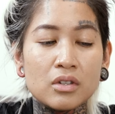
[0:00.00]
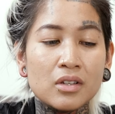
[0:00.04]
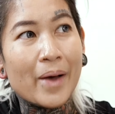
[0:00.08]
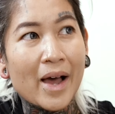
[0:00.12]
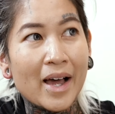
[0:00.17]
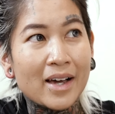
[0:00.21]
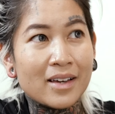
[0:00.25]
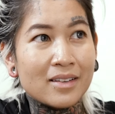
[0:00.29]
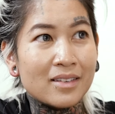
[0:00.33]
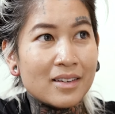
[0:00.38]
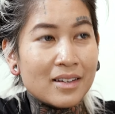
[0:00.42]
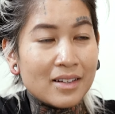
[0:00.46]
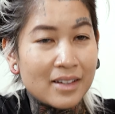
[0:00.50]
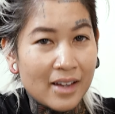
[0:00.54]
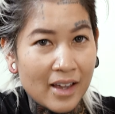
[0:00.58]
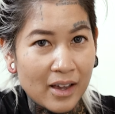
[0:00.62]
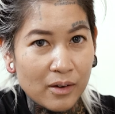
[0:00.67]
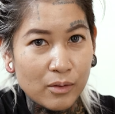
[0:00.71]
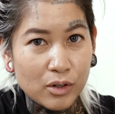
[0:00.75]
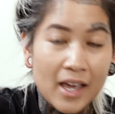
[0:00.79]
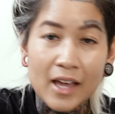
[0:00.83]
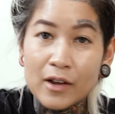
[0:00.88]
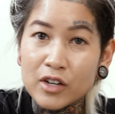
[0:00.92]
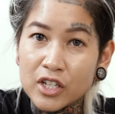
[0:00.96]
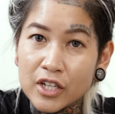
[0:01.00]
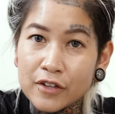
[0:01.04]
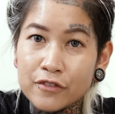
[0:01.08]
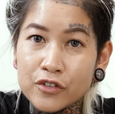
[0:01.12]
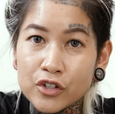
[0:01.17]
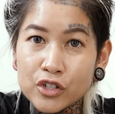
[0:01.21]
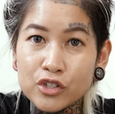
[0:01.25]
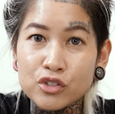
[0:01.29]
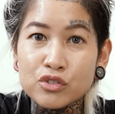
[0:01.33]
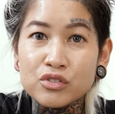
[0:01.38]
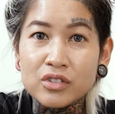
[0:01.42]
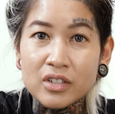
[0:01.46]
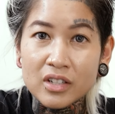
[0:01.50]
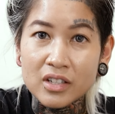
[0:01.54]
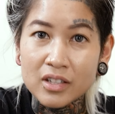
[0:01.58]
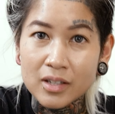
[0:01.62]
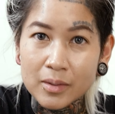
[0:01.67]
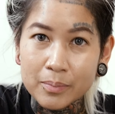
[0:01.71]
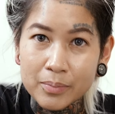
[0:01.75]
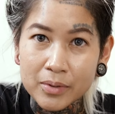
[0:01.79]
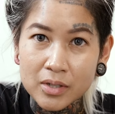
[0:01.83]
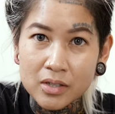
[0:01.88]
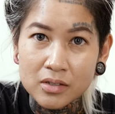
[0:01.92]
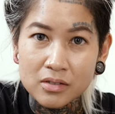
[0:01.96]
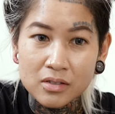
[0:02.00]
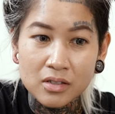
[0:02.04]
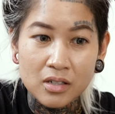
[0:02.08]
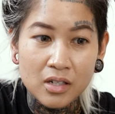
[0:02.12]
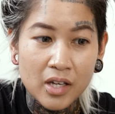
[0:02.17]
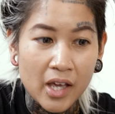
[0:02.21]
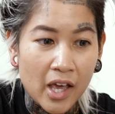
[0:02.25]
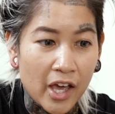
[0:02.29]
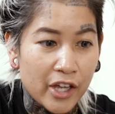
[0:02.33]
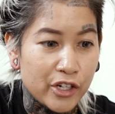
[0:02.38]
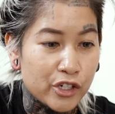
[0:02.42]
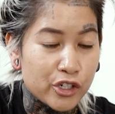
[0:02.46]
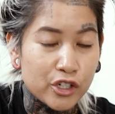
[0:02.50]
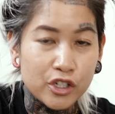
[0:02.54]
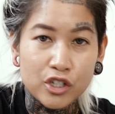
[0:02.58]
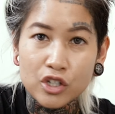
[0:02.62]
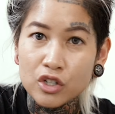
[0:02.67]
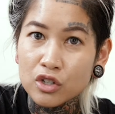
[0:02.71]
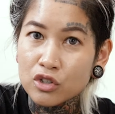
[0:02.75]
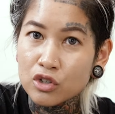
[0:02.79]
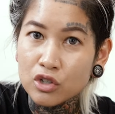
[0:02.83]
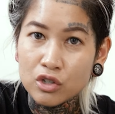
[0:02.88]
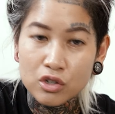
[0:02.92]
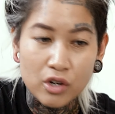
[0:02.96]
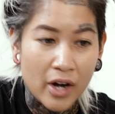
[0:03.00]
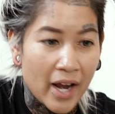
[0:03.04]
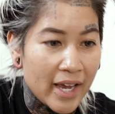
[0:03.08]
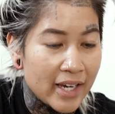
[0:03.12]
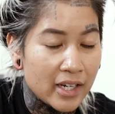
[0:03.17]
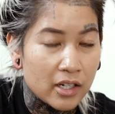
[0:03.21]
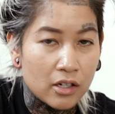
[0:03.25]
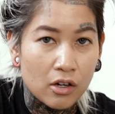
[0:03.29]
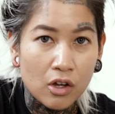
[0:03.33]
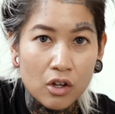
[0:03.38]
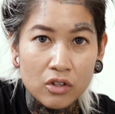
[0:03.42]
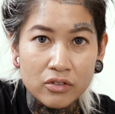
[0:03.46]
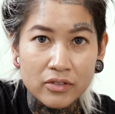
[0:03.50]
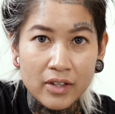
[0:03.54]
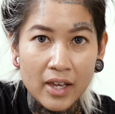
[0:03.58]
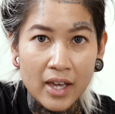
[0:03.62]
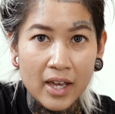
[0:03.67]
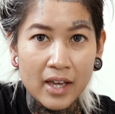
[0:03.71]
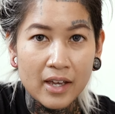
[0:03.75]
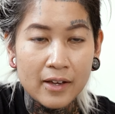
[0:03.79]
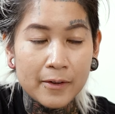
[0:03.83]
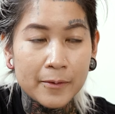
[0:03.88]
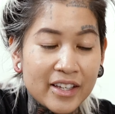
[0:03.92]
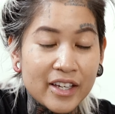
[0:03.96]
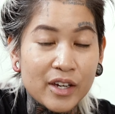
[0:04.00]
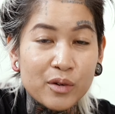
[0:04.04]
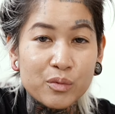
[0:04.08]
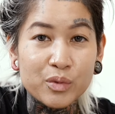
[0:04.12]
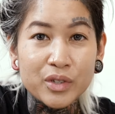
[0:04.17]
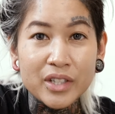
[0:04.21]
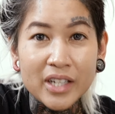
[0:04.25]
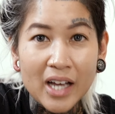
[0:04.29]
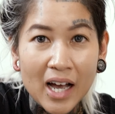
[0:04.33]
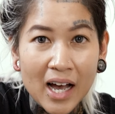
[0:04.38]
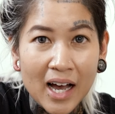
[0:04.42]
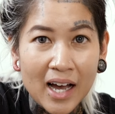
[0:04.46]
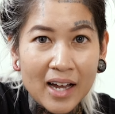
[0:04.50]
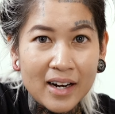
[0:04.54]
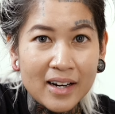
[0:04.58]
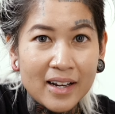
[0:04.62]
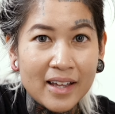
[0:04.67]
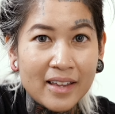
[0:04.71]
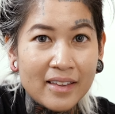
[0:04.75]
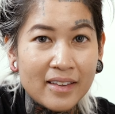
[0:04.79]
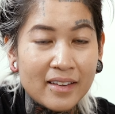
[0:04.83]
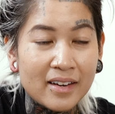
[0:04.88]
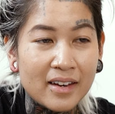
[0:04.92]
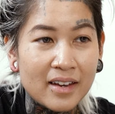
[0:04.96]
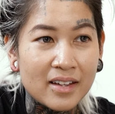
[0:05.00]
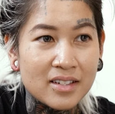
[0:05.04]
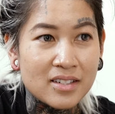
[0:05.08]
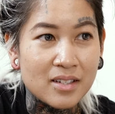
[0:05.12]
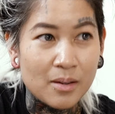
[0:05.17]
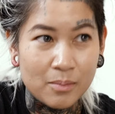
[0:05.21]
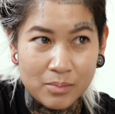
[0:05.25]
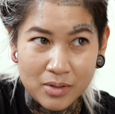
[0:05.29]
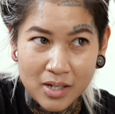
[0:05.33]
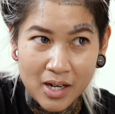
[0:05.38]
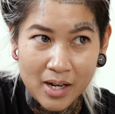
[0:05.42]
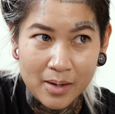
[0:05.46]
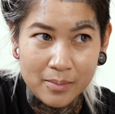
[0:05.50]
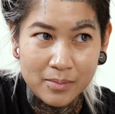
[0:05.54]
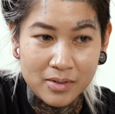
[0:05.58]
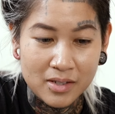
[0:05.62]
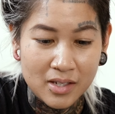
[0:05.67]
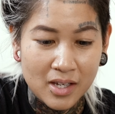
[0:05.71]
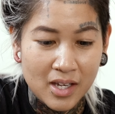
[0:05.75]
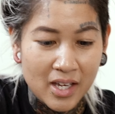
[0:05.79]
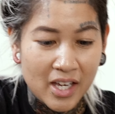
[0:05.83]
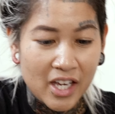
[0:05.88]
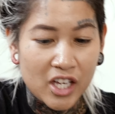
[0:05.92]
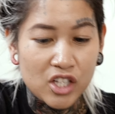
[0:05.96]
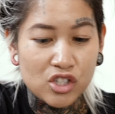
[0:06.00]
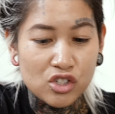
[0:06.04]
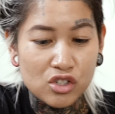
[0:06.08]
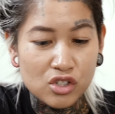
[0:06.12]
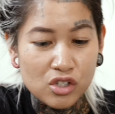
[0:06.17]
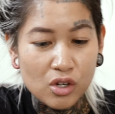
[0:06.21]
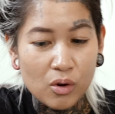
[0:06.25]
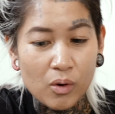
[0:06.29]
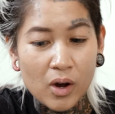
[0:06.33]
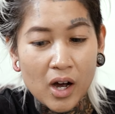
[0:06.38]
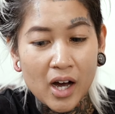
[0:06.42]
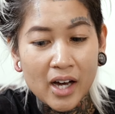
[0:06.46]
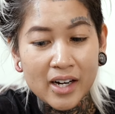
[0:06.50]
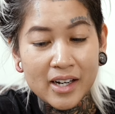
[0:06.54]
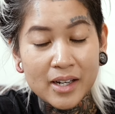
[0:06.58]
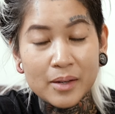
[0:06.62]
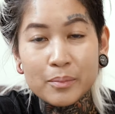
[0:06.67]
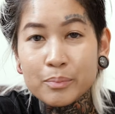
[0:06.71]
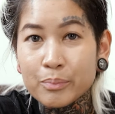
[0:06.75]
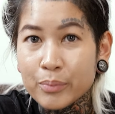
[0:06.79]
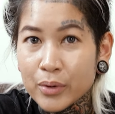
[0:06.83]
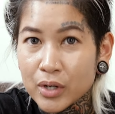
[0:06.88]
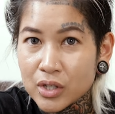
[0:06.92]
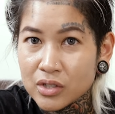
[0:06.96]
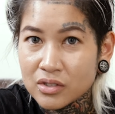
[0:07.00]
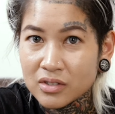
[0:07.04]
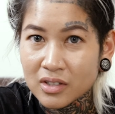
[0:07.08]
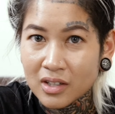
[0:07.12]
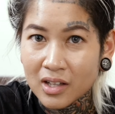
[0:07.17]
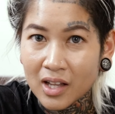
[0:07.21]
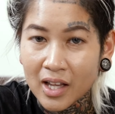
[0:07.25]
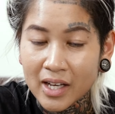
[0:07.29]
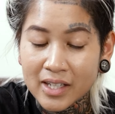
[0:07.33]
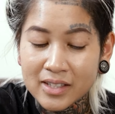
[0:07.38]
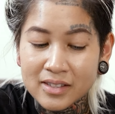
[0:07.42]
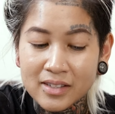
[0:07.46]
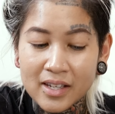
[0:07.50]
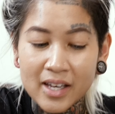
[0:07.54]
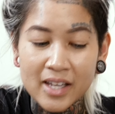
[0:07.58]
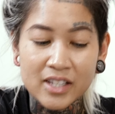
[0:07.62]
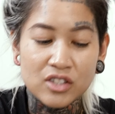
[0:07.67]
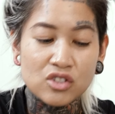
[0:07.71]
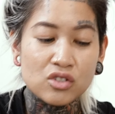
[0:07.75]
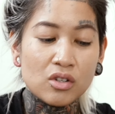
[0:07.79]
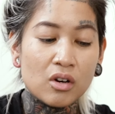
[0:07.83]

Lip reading: Back in the day, and if you're using clippers and you're cranking all day, they get really hot, and sometimes it's so hot it burns the client's head.